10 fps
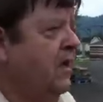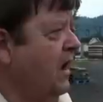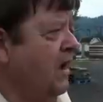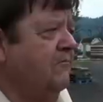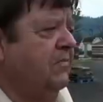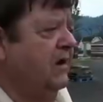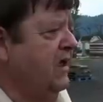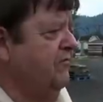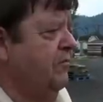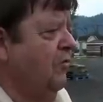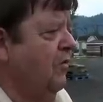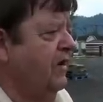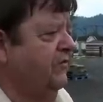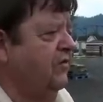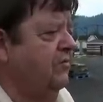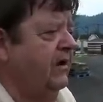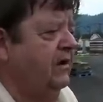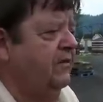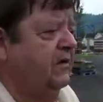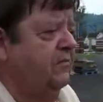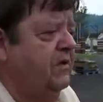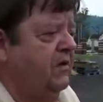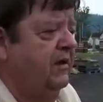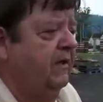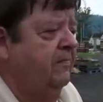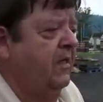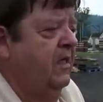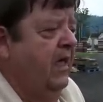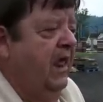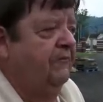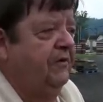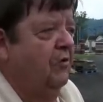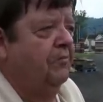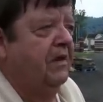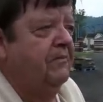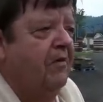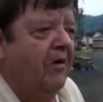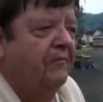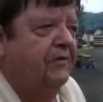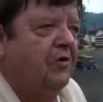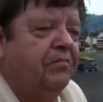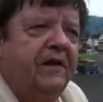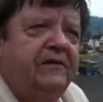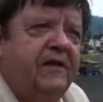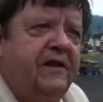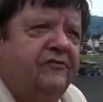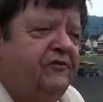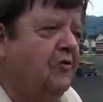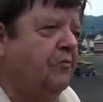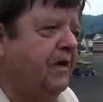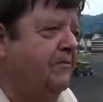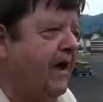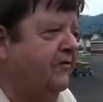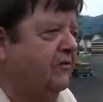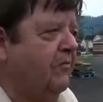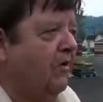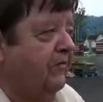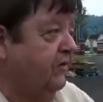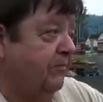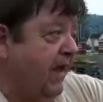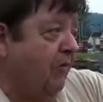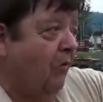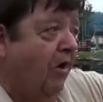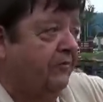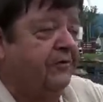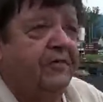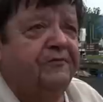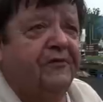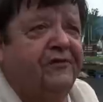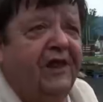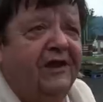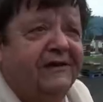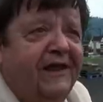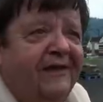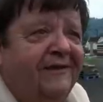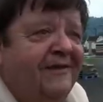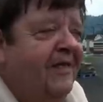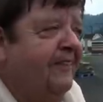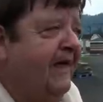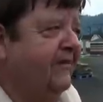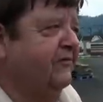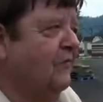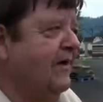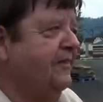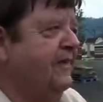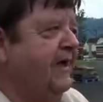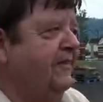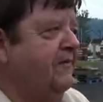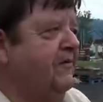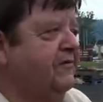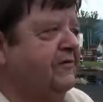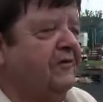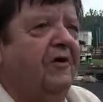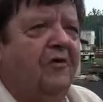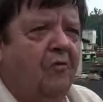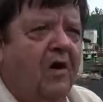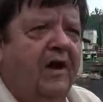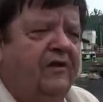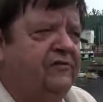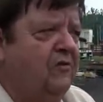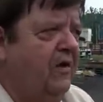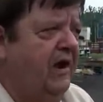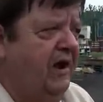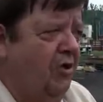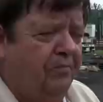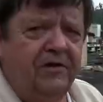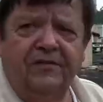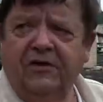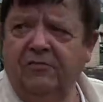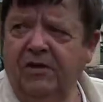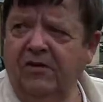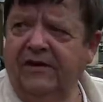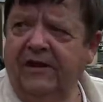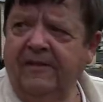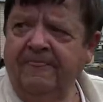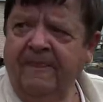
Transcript: Unbelievable what it's going to mean to the community. And if you don't play ball, if you don't play tennis, you don't play basketball, just come down and walk through the facility. That's the one thing that Mrs. Clark wanted. She wanted it open to the community